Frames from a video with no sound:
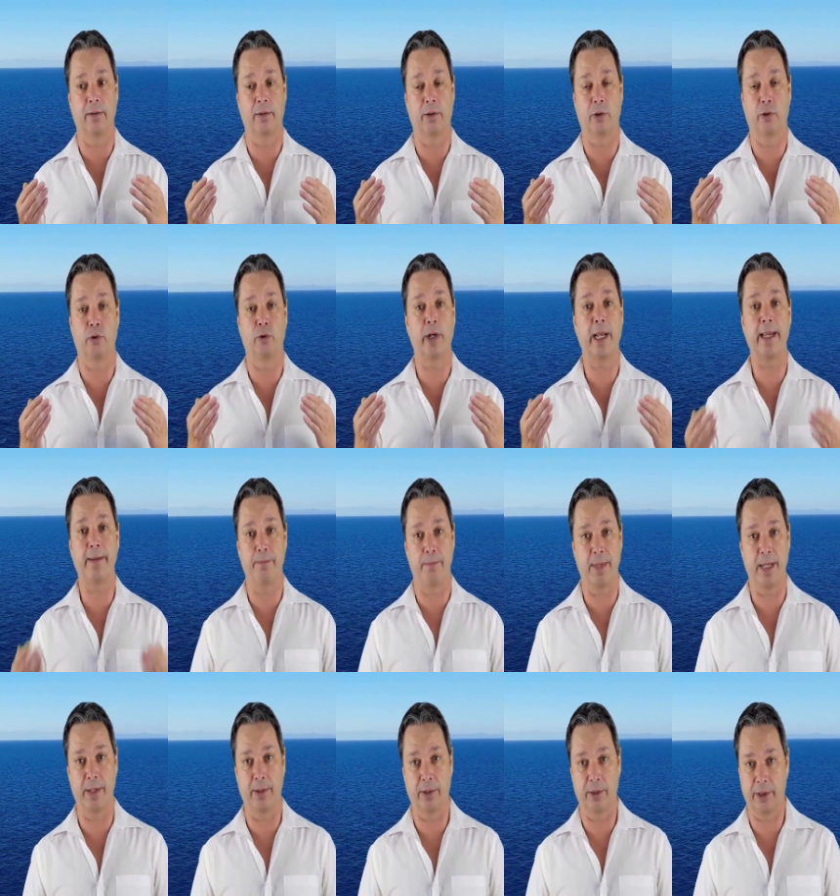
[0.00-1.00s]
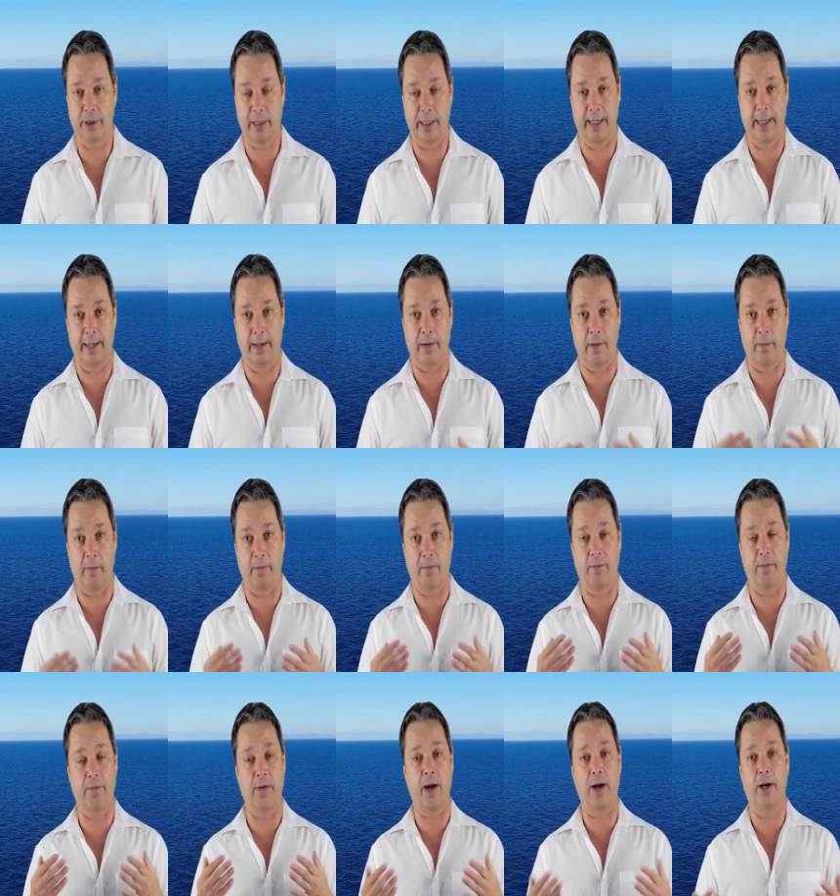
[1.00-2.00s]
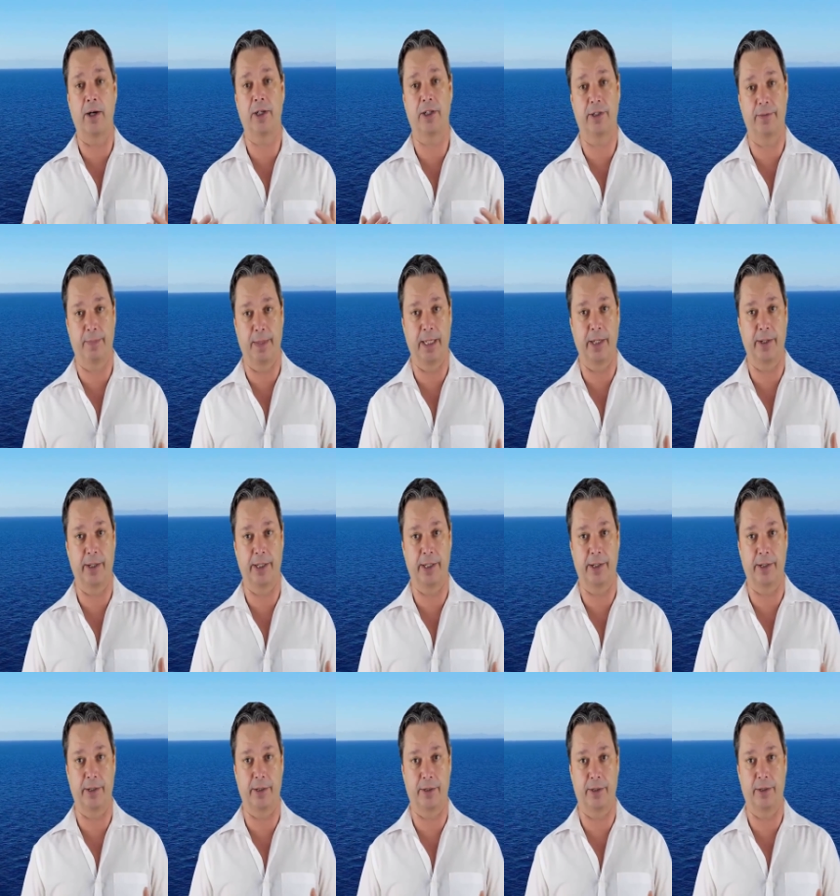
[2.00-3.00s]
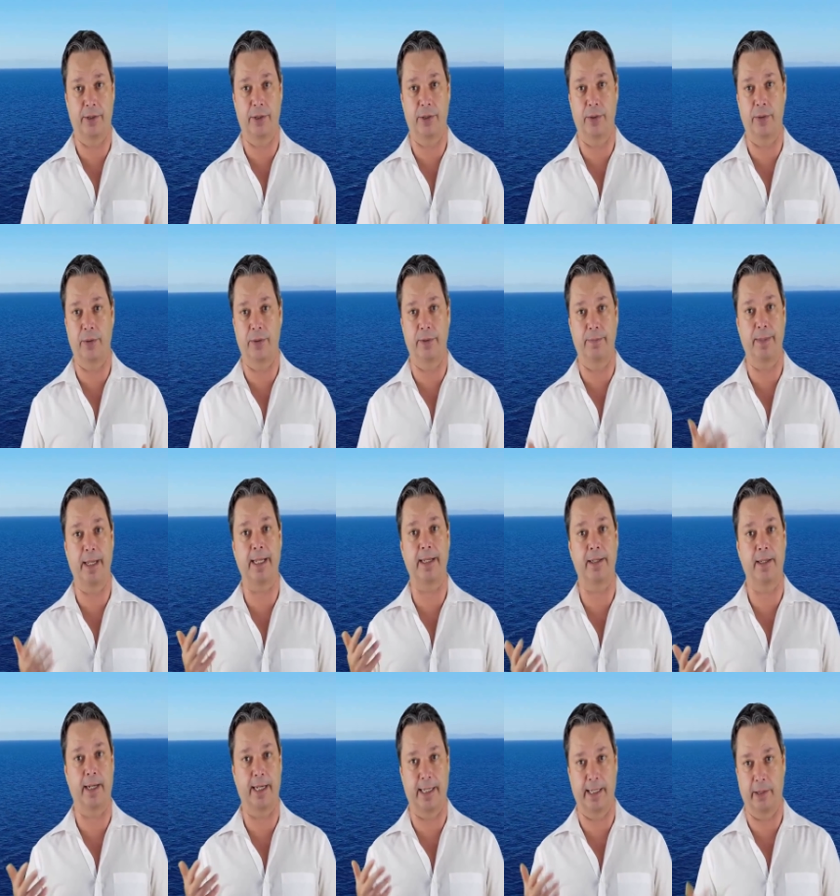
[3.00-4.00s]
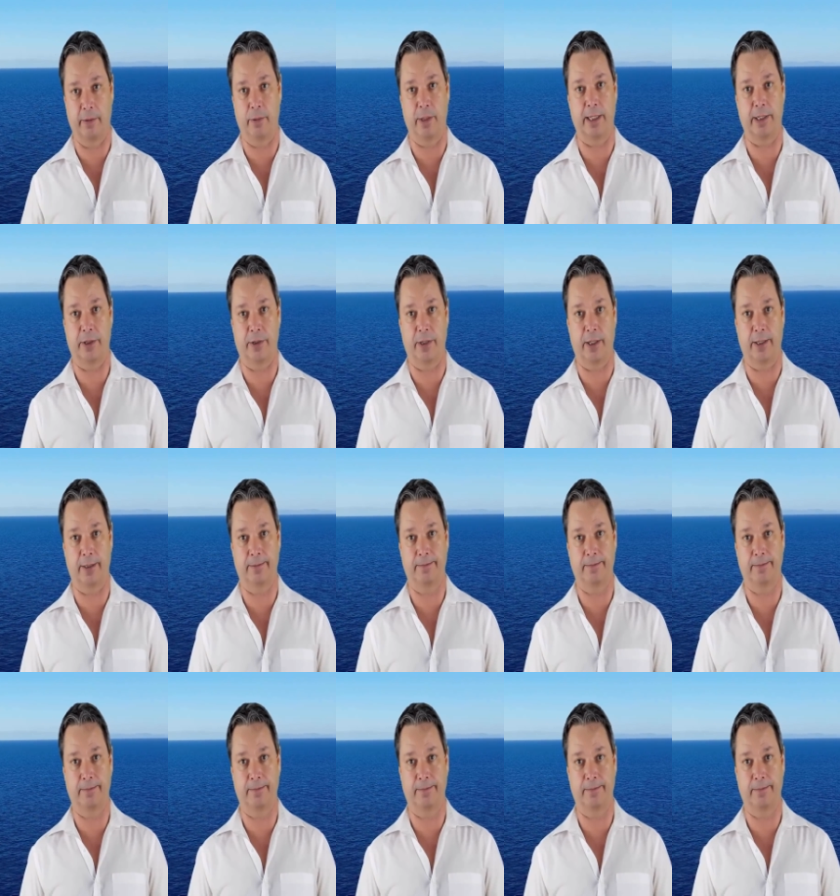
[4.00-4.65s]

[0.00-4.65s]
great meals and far superior to the main dining restaurant.